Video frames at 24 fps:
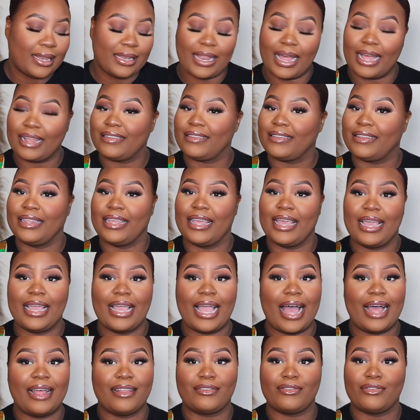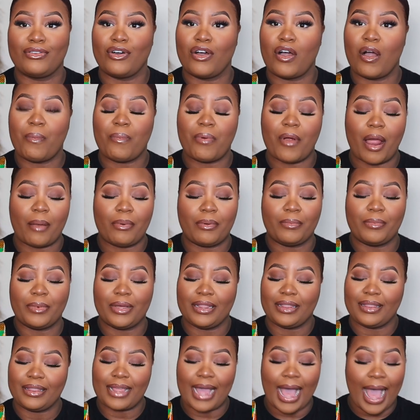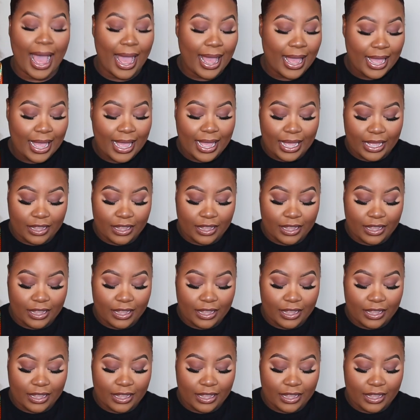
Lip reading: Dacia has no problem with that,